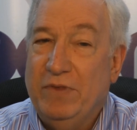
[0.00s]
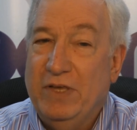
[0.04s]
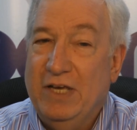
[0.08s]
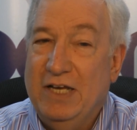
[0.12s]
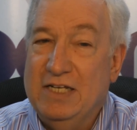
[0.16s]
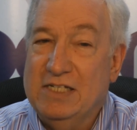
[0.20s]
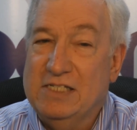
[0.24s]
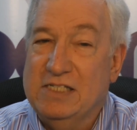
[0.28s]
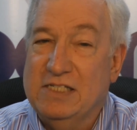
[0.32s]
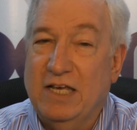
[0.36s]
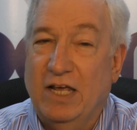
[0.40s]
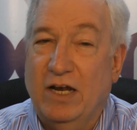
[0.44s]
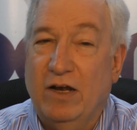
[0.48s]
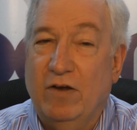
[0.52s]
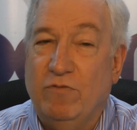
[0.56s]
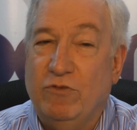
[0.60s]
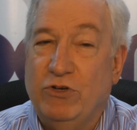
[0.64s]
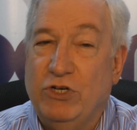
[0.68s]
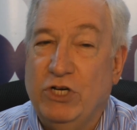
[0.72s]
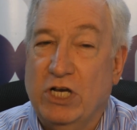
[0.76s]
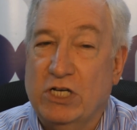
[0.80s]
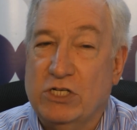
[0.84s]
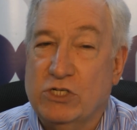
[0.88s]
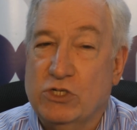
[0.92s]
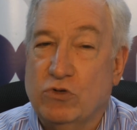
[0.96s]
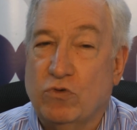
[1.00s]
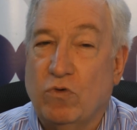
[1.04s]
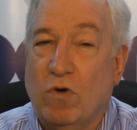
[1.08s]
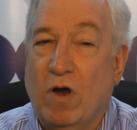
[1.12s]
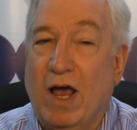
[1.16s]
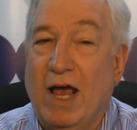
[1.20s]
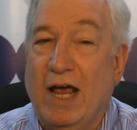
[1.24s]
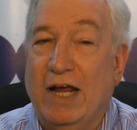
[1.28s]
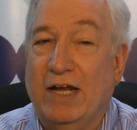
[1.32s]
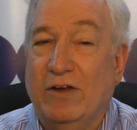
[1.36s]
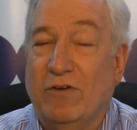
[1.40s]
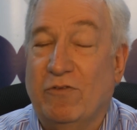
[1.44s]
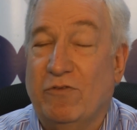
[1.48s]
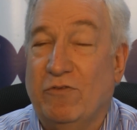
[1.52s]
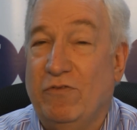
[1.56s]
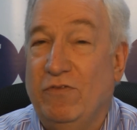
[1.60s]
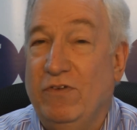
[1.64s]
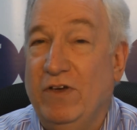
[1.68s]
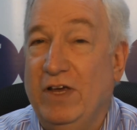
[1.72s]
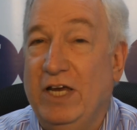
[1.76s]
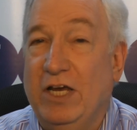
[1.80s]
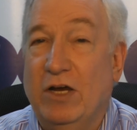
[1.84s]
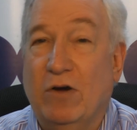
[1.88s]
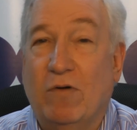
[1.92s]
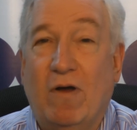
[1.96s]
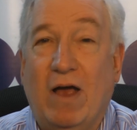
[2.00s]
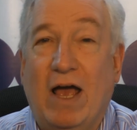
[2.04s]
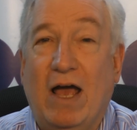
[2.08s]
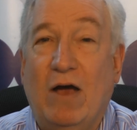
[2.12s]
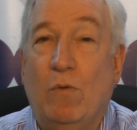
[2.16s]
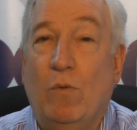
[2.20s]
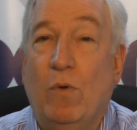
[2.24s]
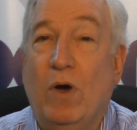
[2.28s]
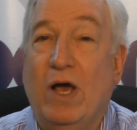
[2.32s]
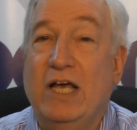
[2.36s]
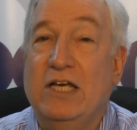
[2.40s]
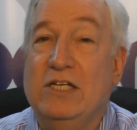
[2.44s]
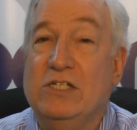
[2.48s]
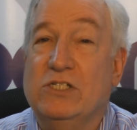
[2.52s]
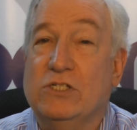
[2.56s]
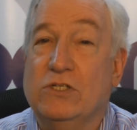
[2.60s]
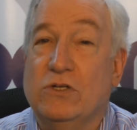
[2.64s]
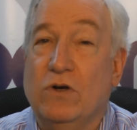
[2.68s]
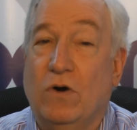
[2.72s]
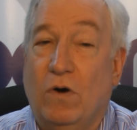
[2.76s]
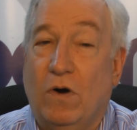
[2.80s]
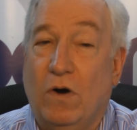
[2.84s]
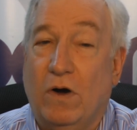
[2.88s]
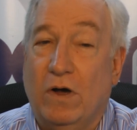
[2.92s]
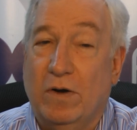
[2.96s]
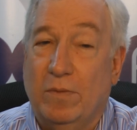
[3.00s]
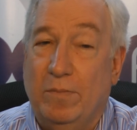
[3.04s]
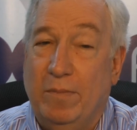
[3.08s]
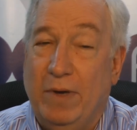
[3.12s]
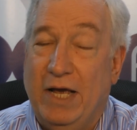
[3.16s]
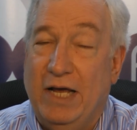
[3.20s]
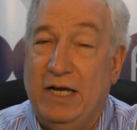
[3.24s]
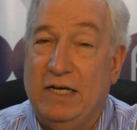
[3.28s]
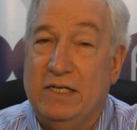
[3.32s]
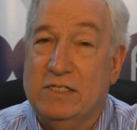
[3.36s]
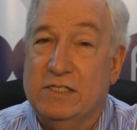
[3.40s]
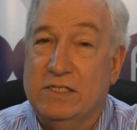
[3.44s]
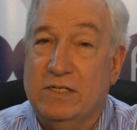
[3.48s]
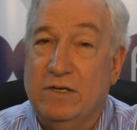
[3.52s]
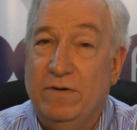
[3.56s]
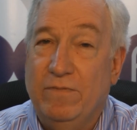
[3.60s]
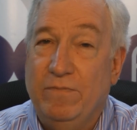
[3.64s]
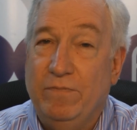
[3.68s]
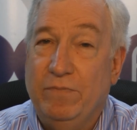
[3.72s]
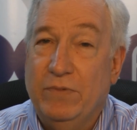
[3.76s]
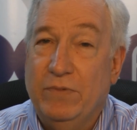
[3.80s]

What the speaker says: instead of just trying to figure out ways to automate